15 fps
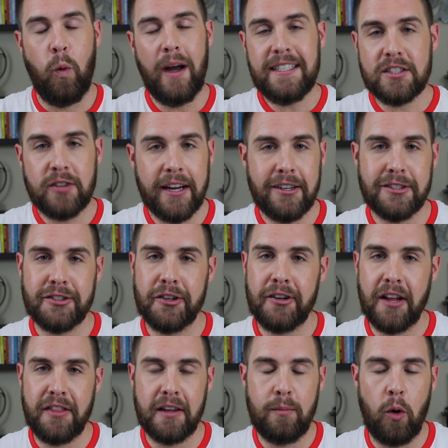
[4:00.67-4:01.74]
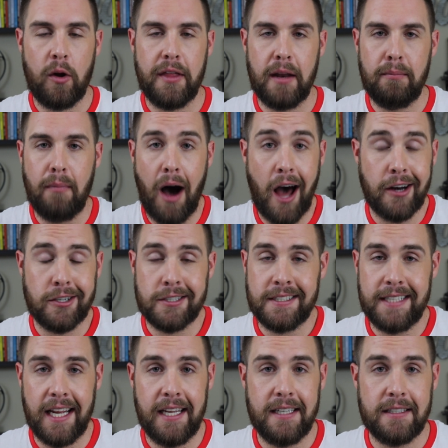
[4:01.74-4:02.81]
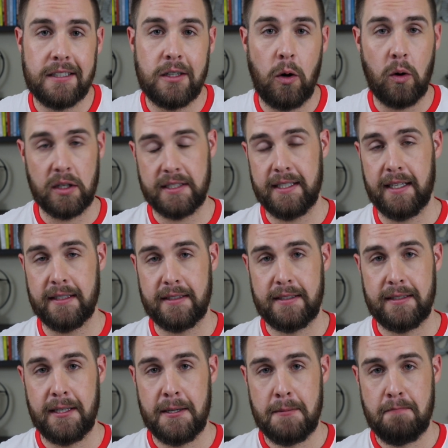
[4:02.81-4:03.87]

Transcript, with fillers: Waist trainers are nothing more than modern day corsets.